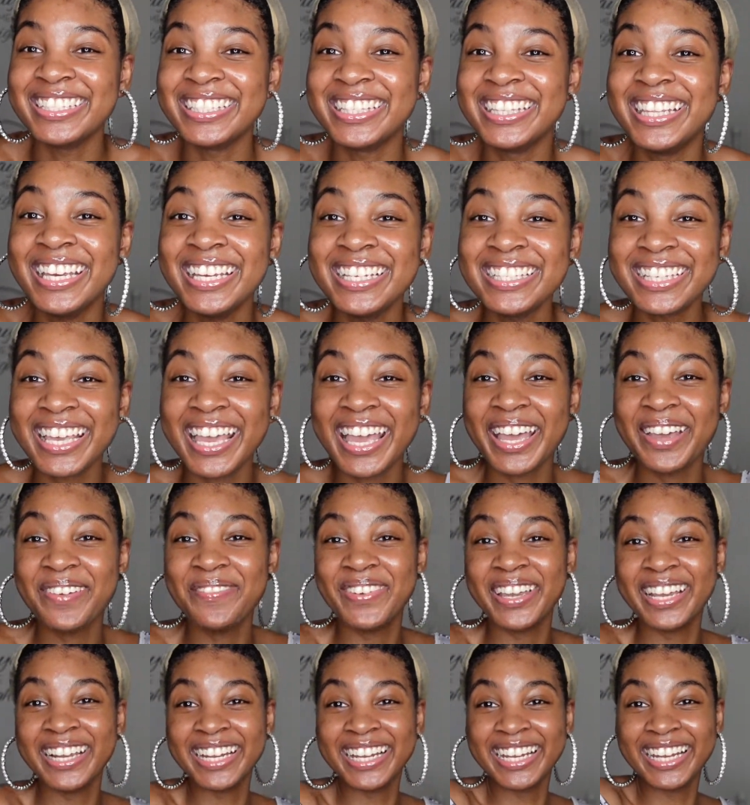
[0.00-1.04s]
this
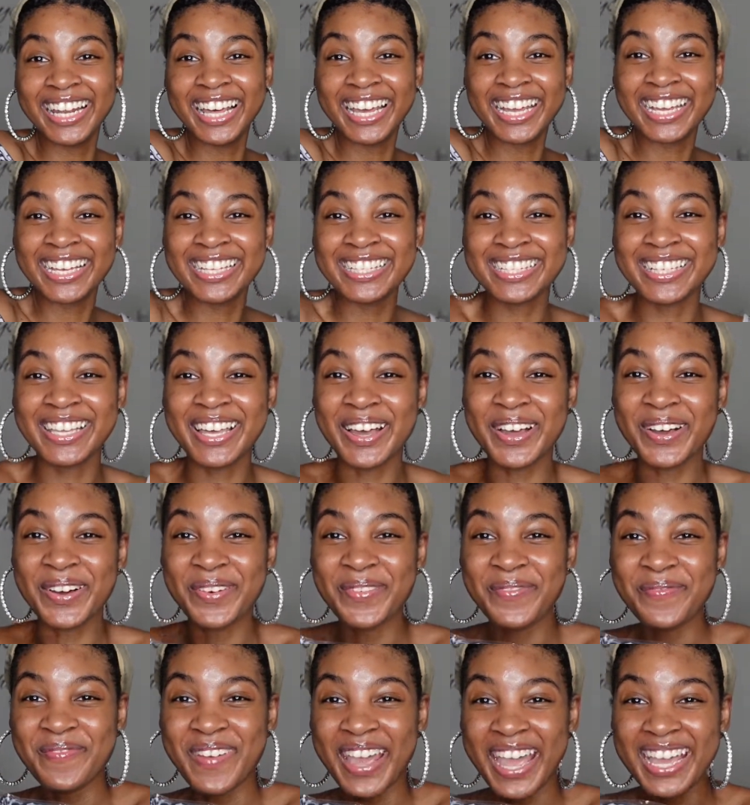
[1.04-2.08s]
headband look like it's
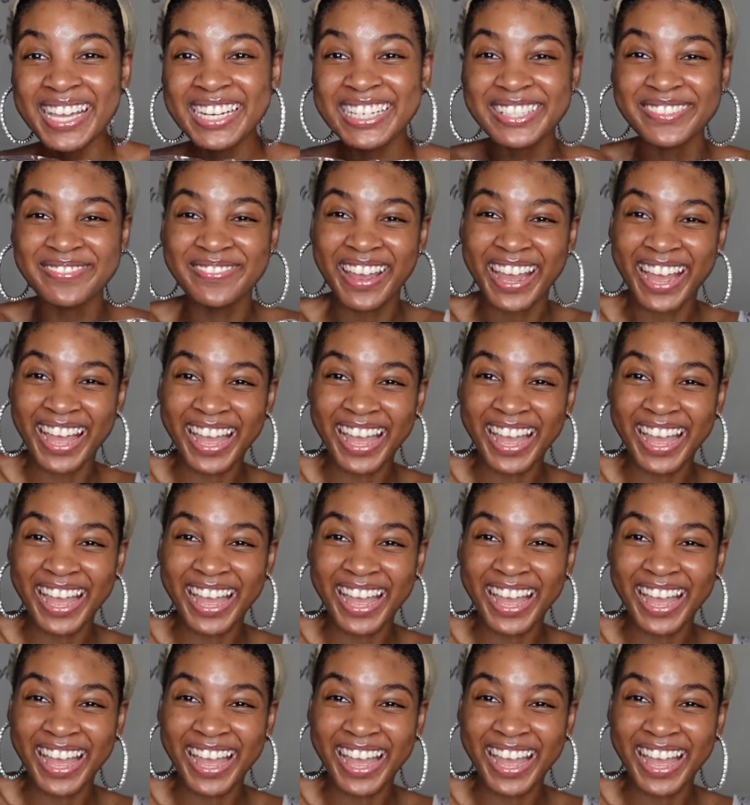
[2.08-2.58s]
gonna match my